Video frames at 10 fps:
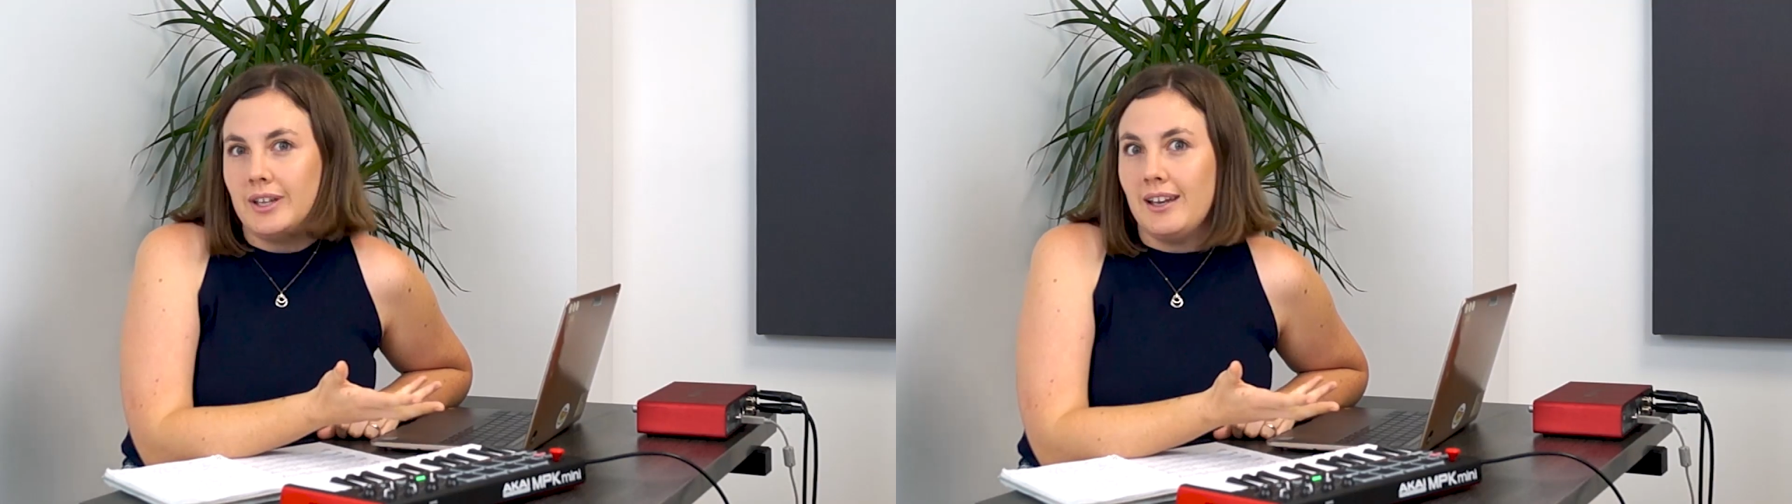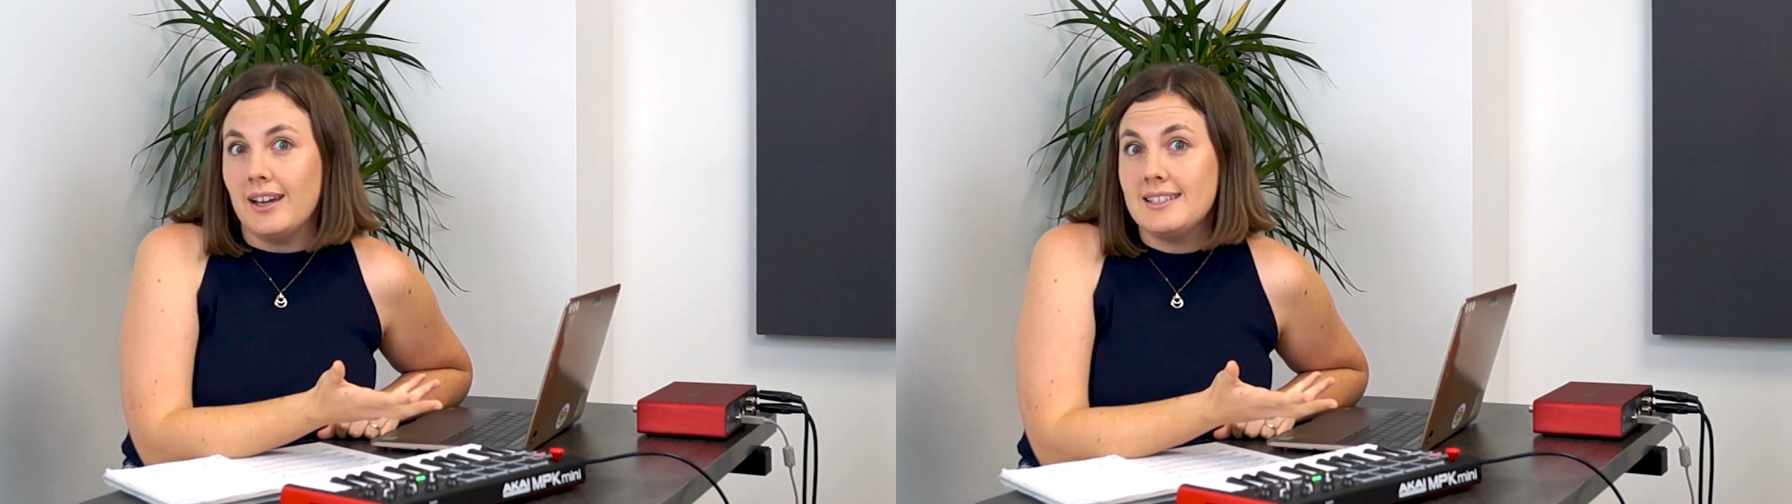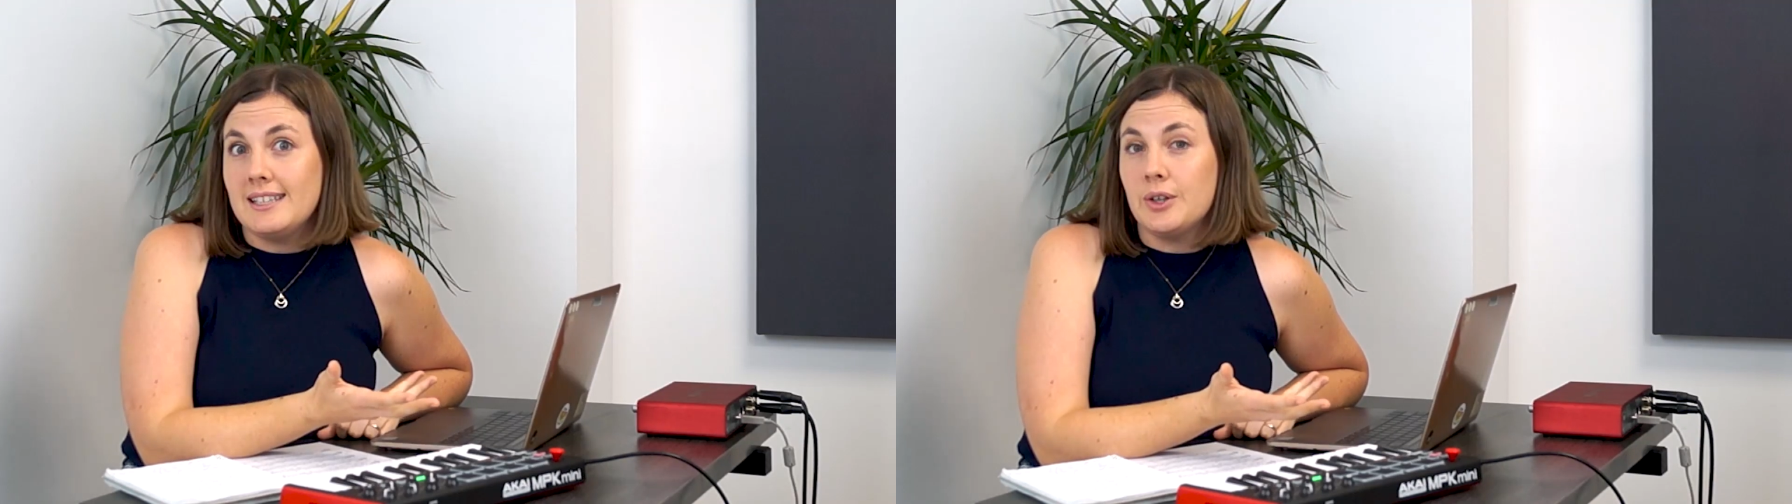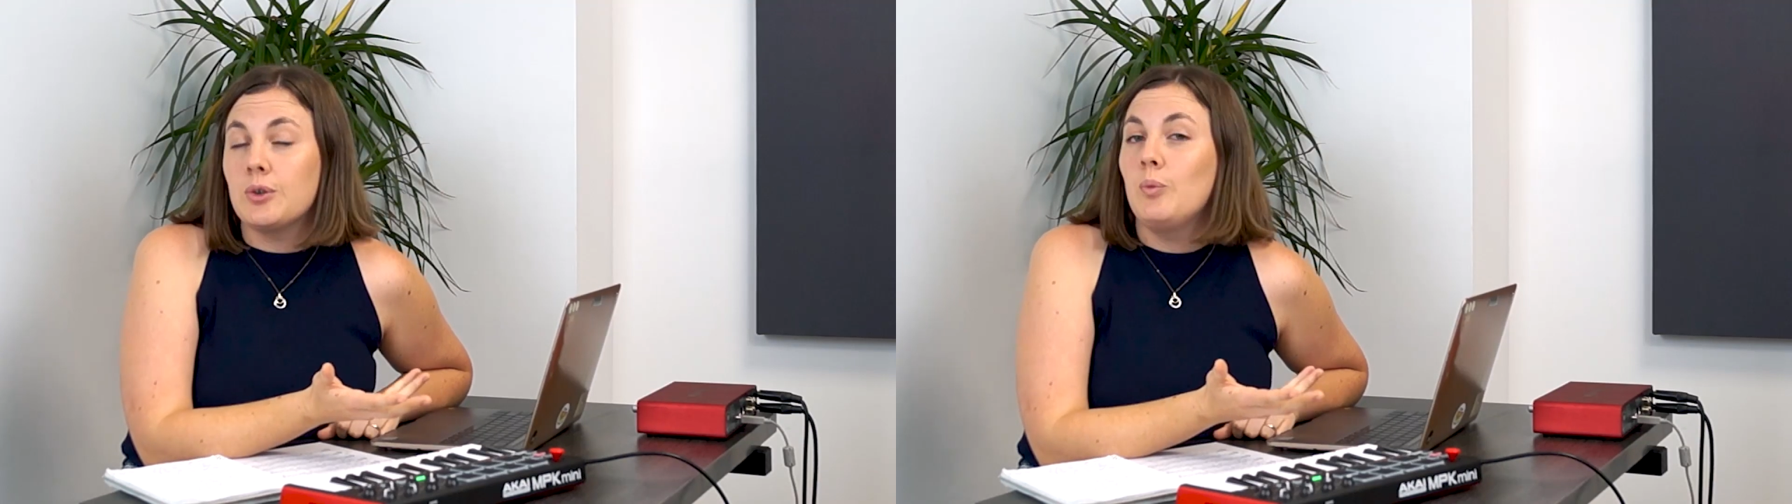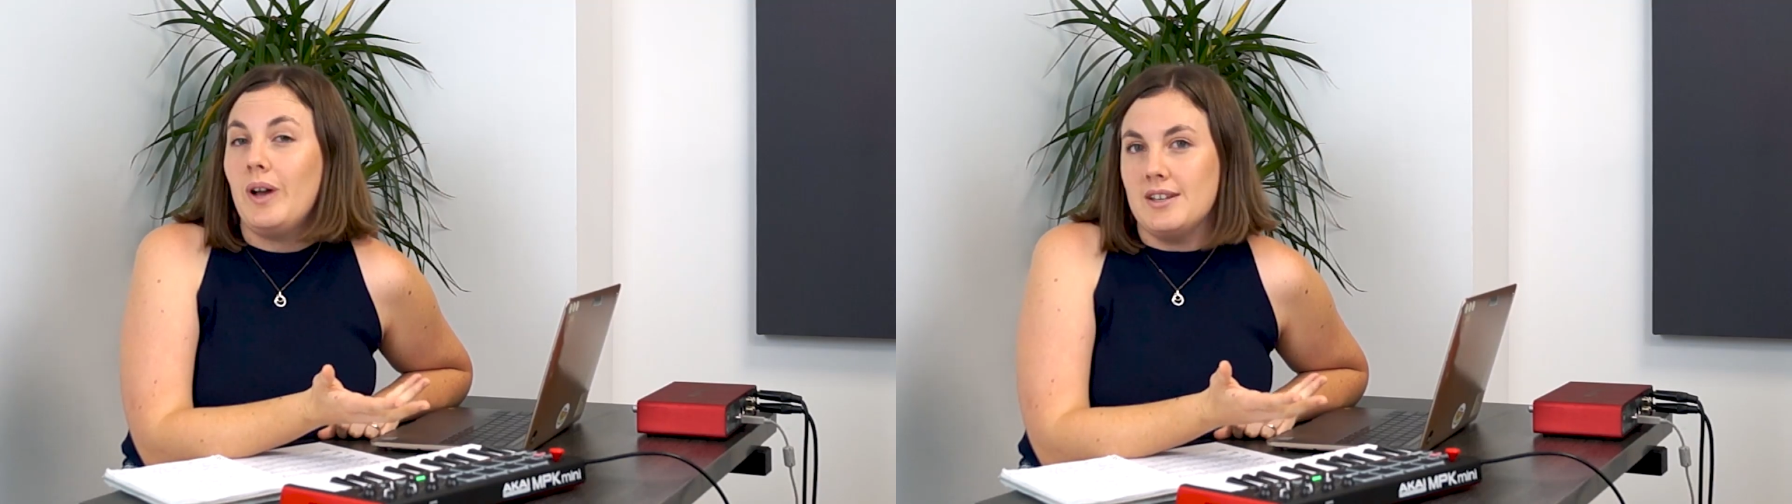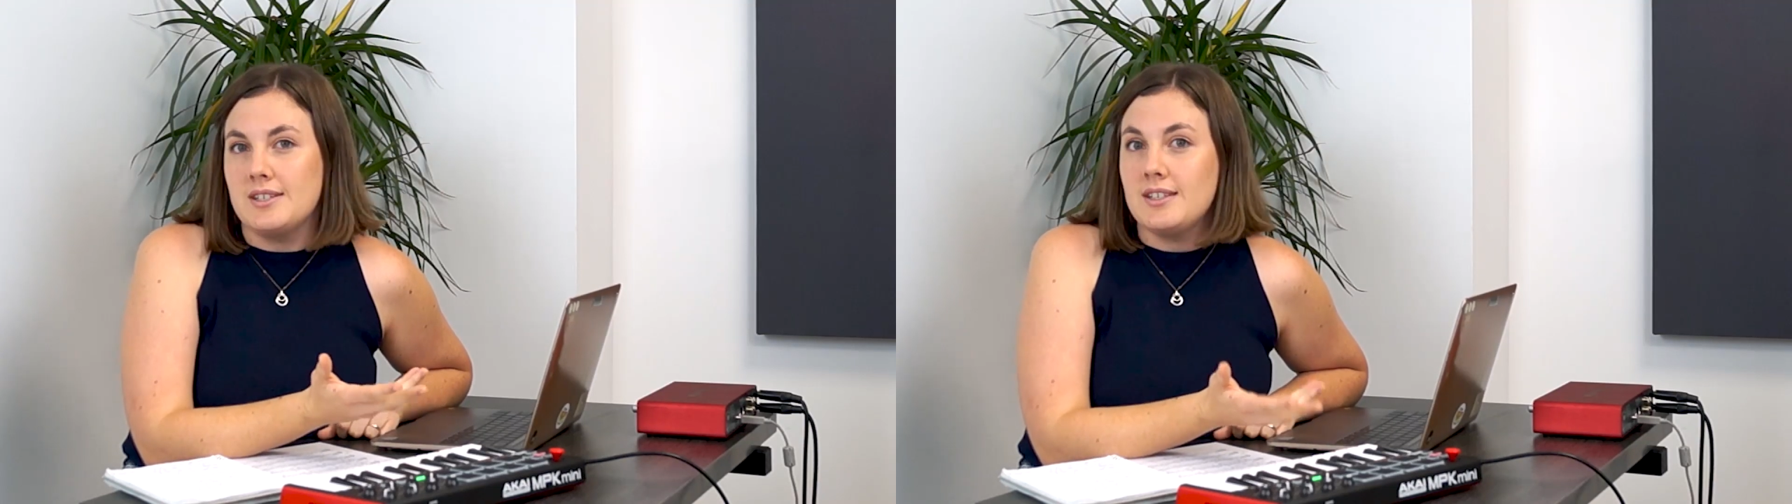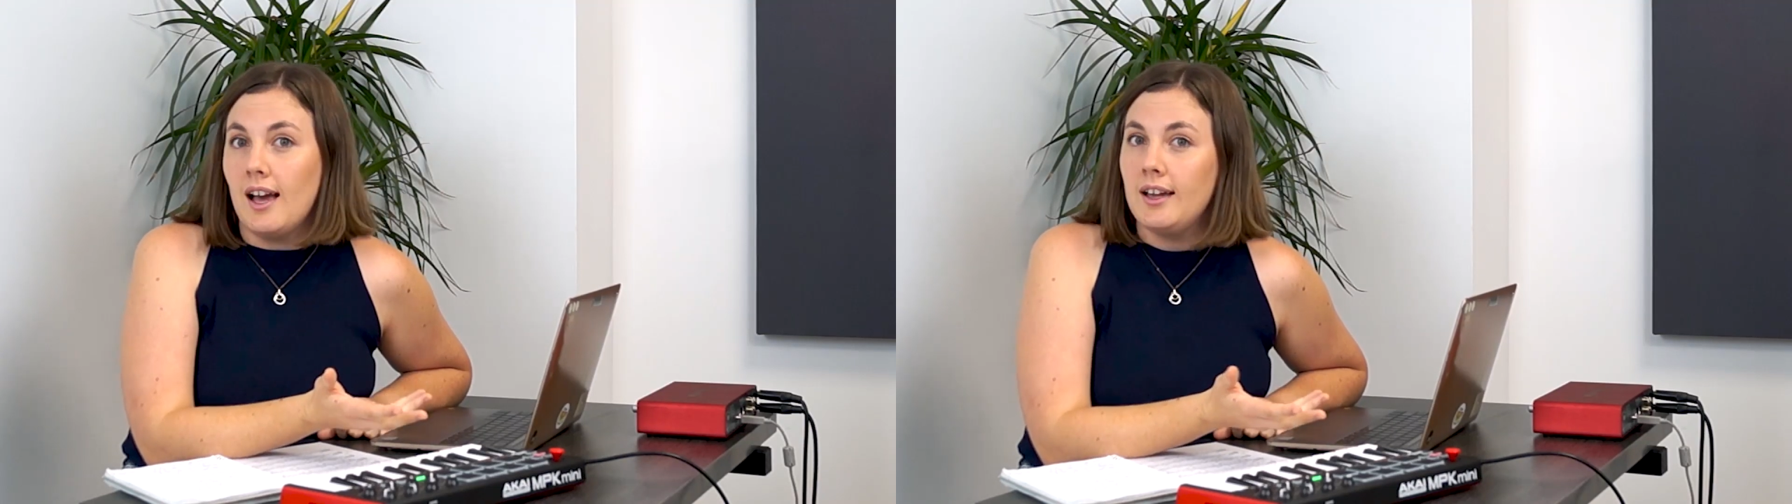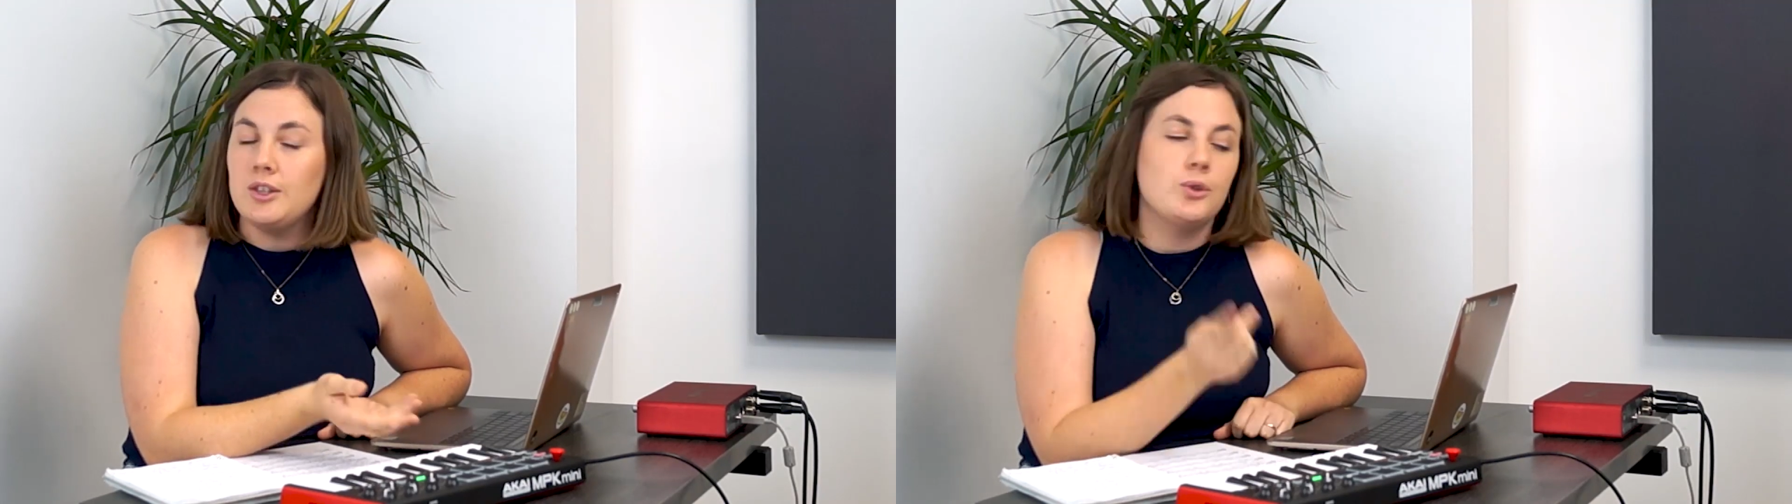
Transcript: any idea on where to start,